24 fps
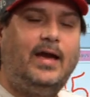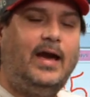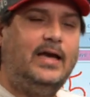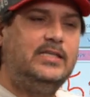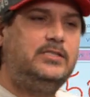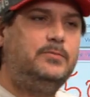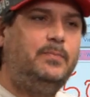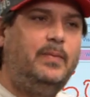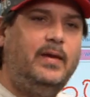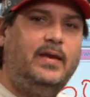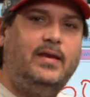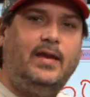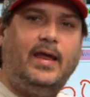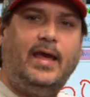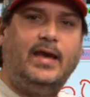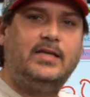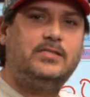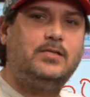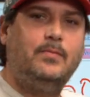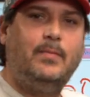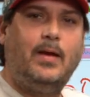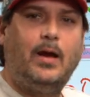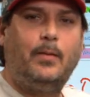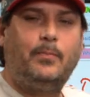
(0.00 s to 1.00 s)
I spend
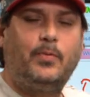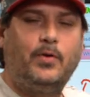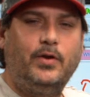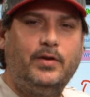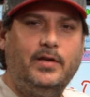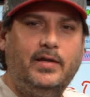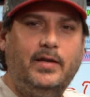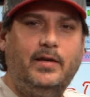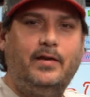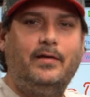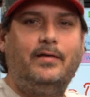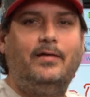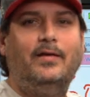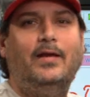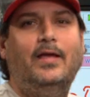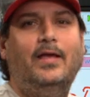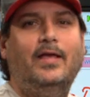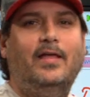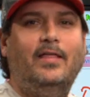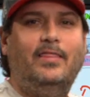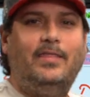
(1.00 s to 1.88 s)
X amount per year